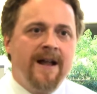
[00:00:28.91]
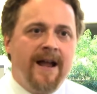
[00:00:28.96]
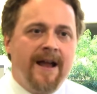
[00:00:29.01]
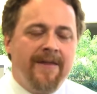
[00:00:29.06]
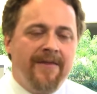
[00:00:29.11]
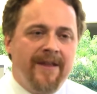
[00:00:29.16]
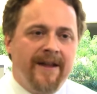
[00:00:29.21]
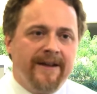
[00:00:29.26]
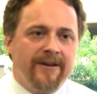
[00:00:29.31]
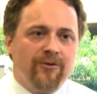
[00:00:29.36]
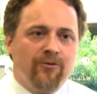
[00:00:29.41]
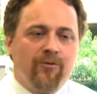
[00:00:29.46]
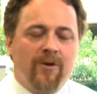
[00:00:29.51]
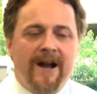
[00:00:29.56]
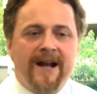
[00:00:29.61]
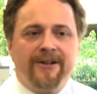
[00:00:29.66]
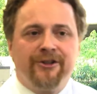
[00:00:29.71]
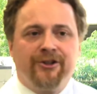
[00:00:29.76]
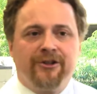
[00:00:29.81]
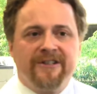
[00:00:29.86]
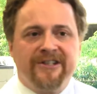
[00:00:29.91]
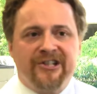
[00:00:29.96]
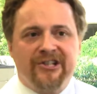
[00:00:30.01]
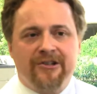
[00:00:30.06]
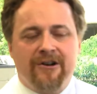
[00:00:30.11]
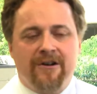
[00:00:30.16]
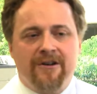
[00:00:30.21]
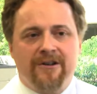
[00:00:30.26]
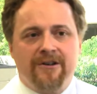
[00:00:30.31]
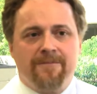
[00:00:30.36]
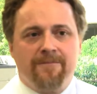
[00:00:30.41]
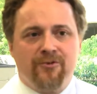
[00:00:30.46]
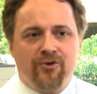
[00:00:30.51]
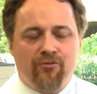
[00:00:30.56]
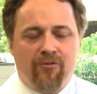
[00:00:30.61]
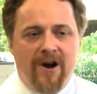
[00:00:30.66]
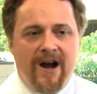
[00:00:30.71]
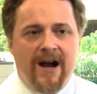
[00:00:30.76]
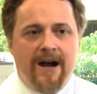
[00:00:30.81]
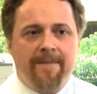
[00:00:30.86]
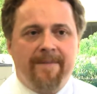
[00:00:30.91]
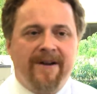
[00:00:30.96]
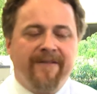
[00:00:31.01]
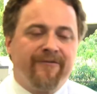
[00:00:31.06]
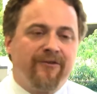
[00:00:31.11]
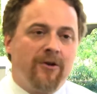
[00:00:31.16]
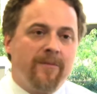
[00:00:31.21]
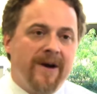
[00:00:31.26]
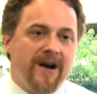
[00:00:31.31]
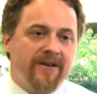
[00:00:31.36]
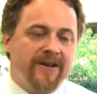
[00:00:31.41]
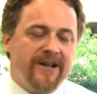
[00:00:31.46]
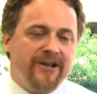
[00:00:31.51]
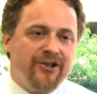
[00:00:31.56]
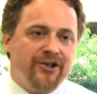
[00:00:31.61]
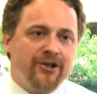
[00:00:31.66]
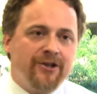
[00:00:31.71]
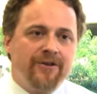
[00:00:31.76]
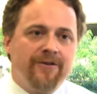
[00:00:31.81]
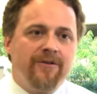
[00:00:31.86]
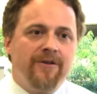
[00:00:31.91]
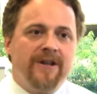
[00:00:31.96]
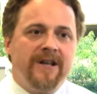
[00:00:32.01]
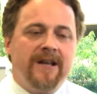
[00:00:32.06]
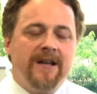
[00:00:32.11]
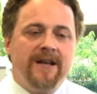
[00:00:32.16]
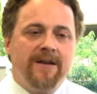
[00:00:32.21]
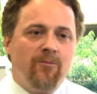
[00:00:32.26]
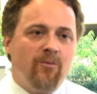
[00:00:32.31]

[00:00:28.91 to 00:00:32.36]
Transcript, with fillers: and then gradually start to drop after about age 30.